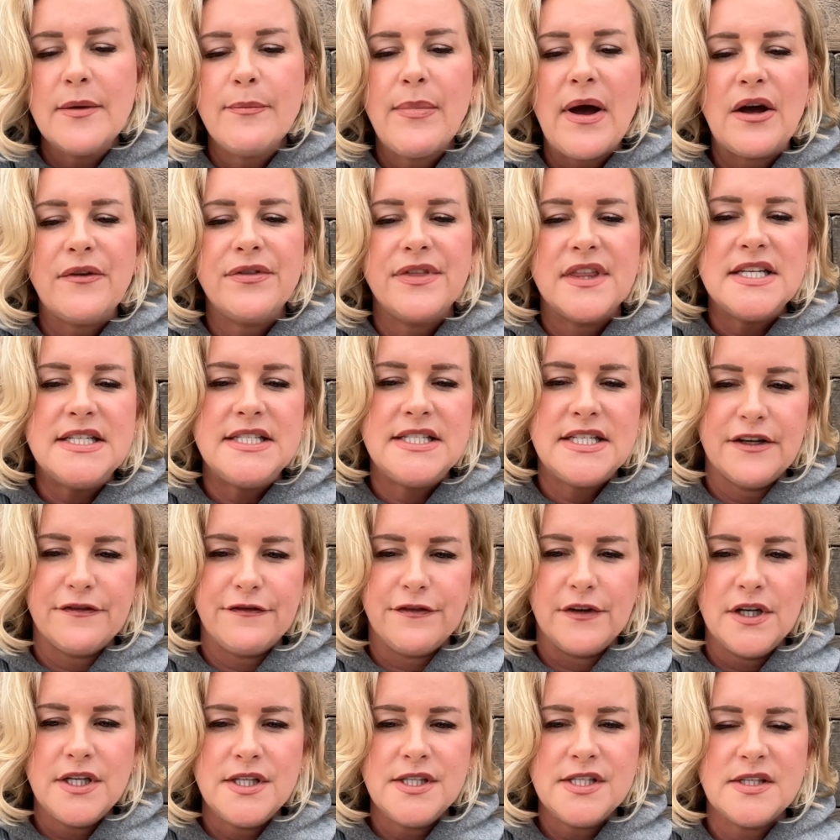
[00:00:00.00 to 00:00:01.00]
about the
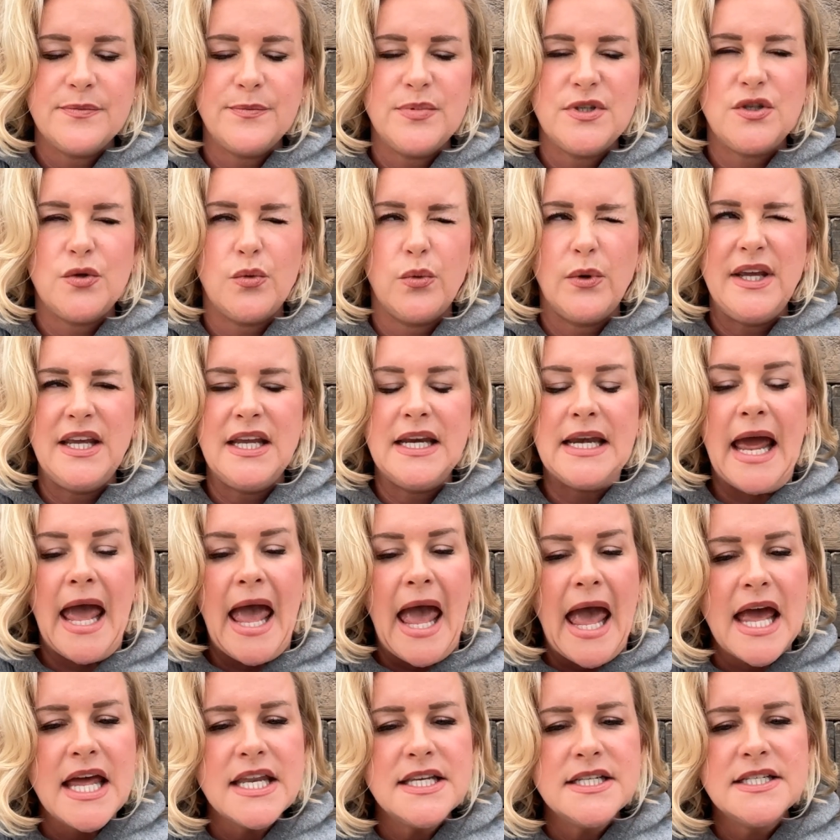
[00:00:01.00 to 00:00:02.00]
difference between
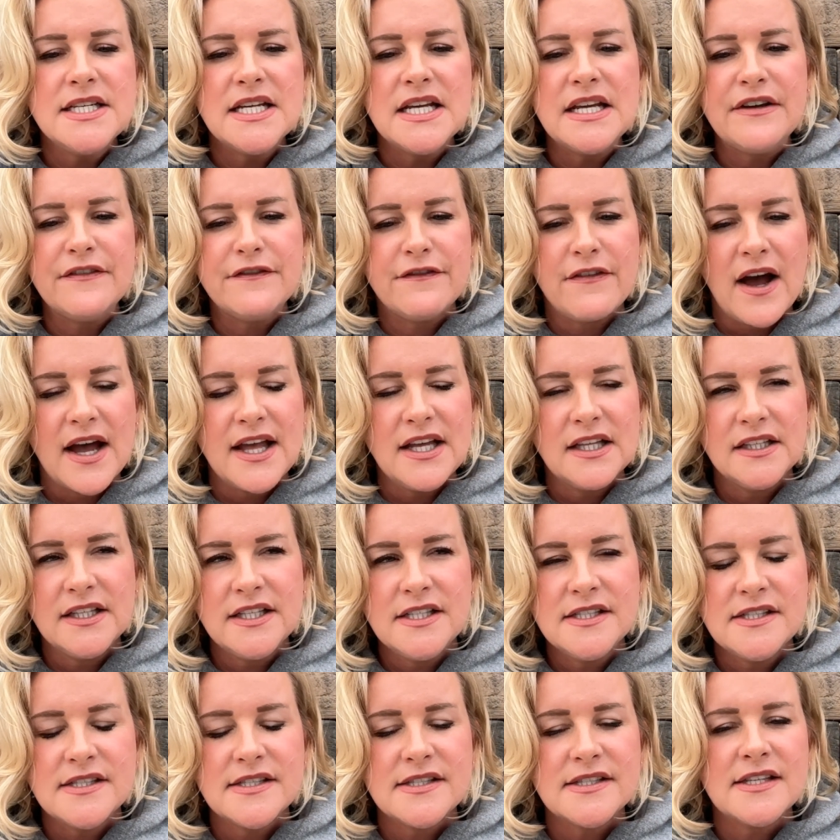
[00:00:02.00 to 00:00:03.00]
ending
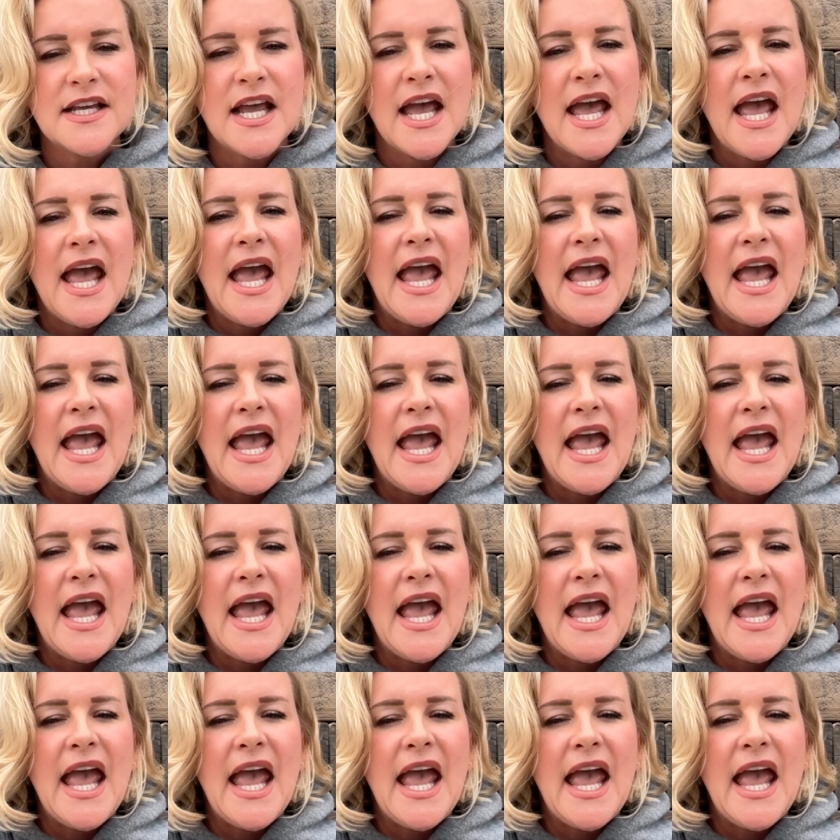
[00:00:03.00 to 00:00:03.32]
violence